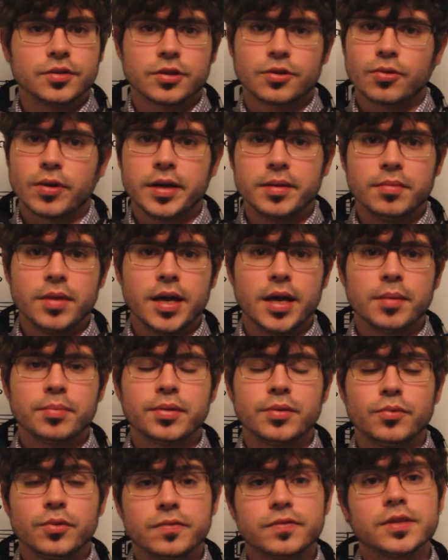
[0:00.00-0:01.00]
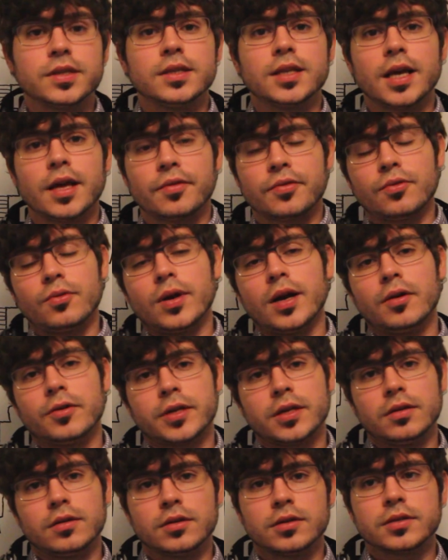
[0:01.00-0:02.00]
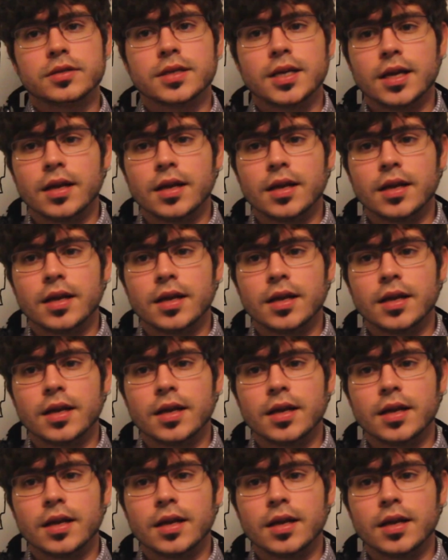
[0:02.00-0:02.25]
a great map, and we've seen that throughout Gears,